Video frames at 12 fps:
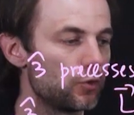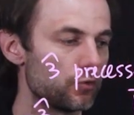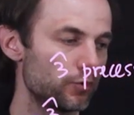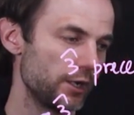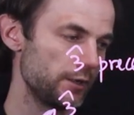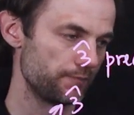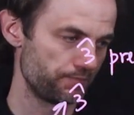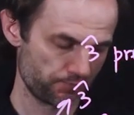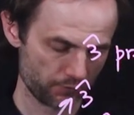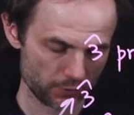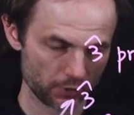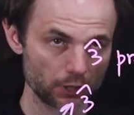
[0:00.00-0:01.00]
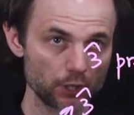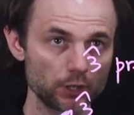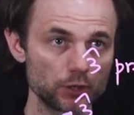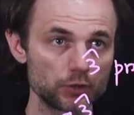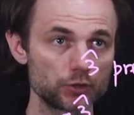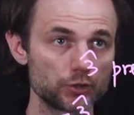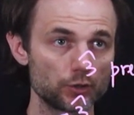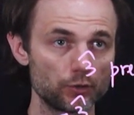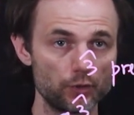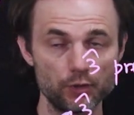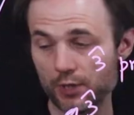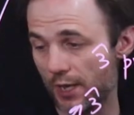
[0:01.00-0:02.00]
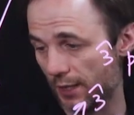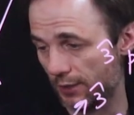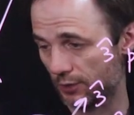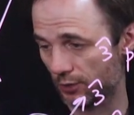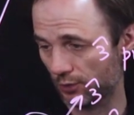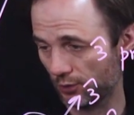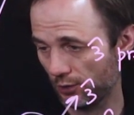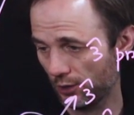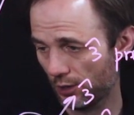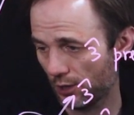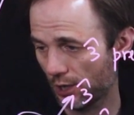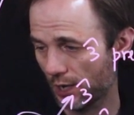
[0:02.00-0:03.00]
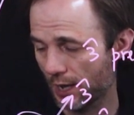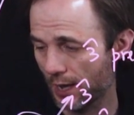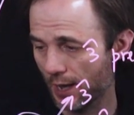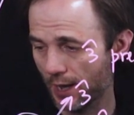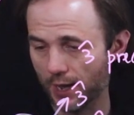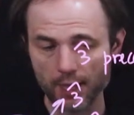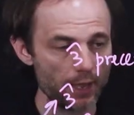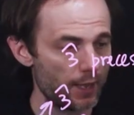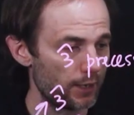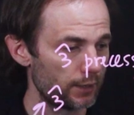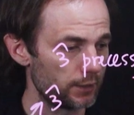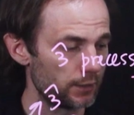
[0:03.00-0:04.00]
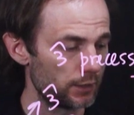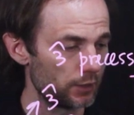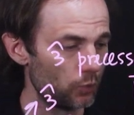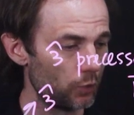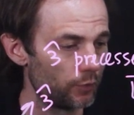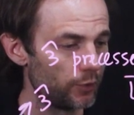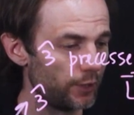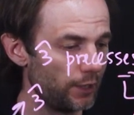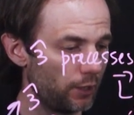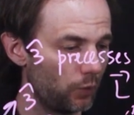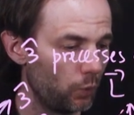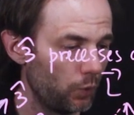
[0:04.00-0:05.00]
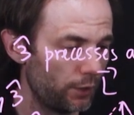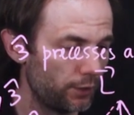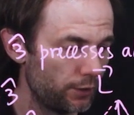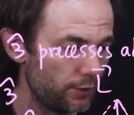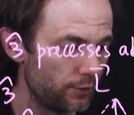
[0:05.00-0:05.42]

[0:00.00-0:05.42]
Right? So that is good. And what about L1?